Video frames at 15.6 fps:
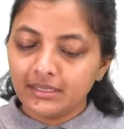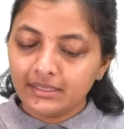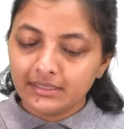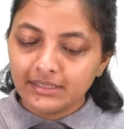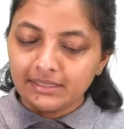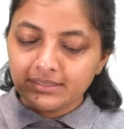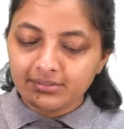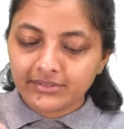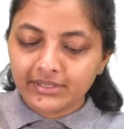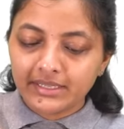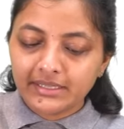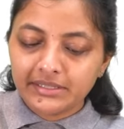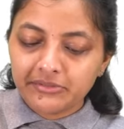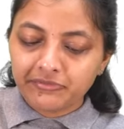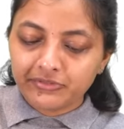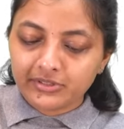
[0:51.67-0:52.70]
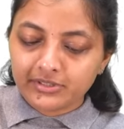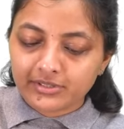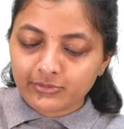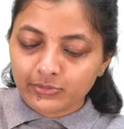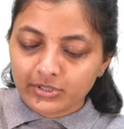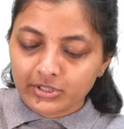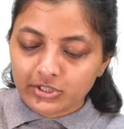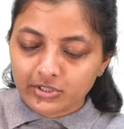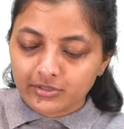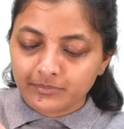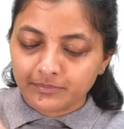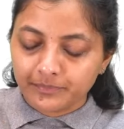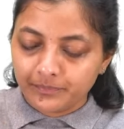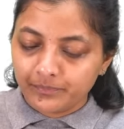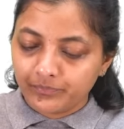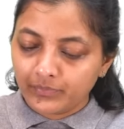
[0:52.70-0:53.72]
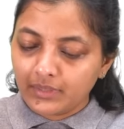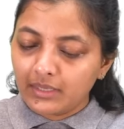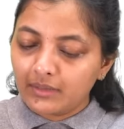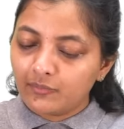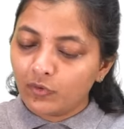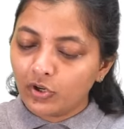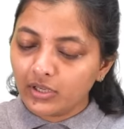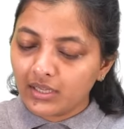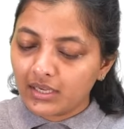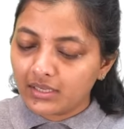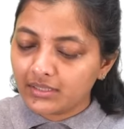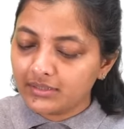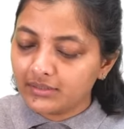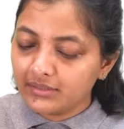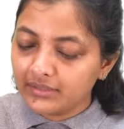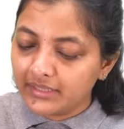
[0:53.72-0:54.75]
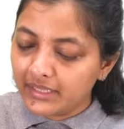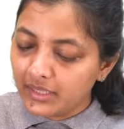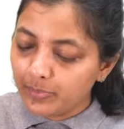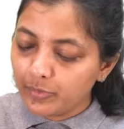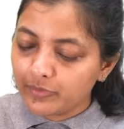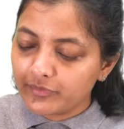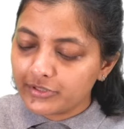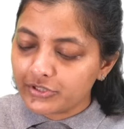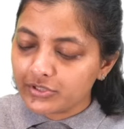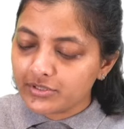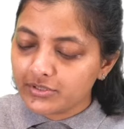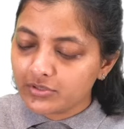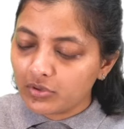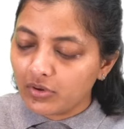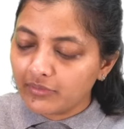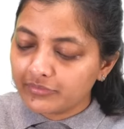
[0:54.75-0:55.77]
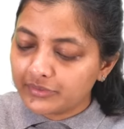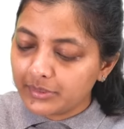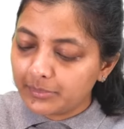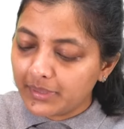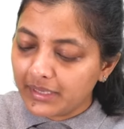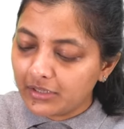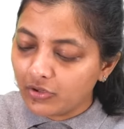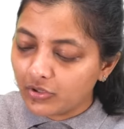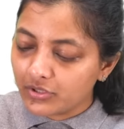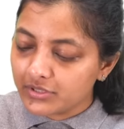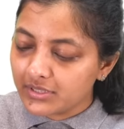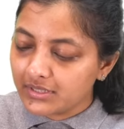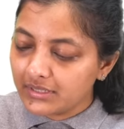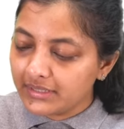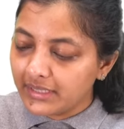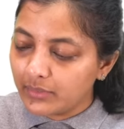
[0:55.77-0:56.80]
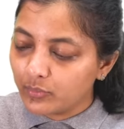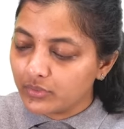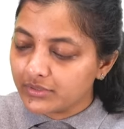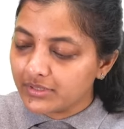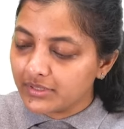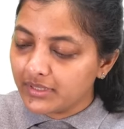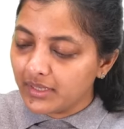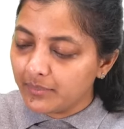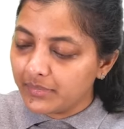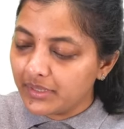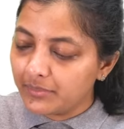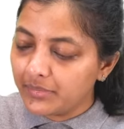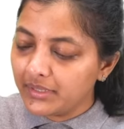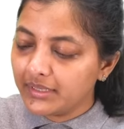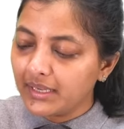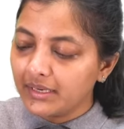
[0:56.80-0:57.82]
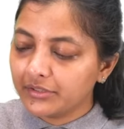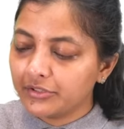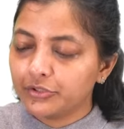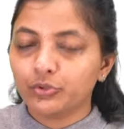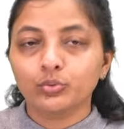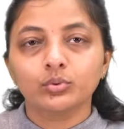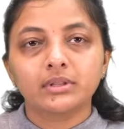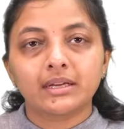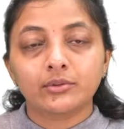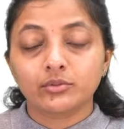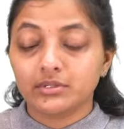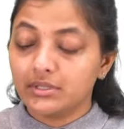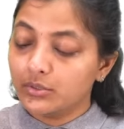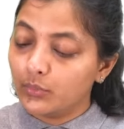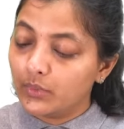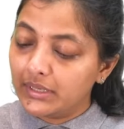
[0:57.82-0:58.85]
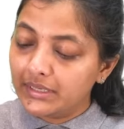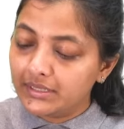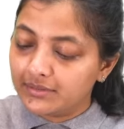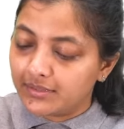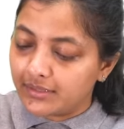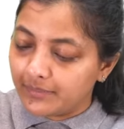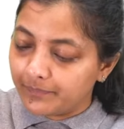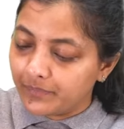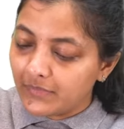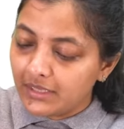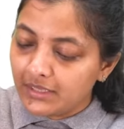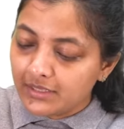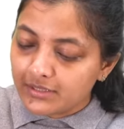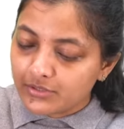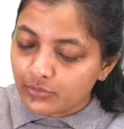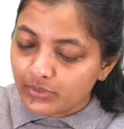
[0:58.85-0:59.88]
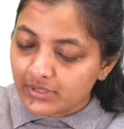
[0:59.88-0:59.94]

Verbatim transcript: Let's read the first question. What are the key provisions of the Biological Diversity Amendment Act two thousand twenty-three? So